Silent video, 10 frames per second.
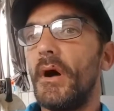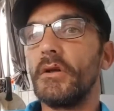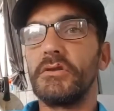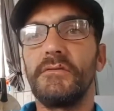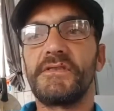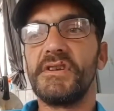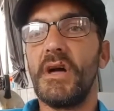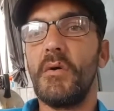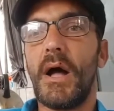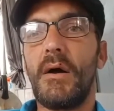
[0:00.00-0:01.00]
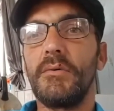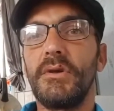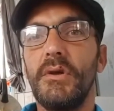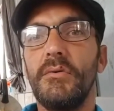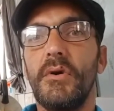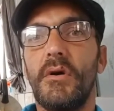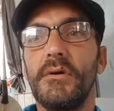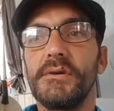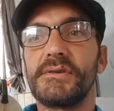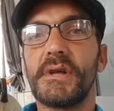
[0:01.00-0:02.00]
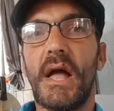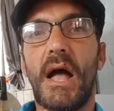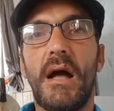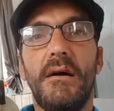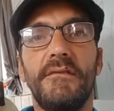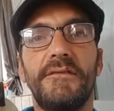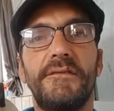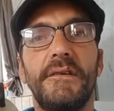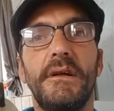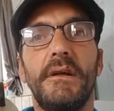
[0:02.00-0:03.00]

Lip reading: I'd love to know how you guys have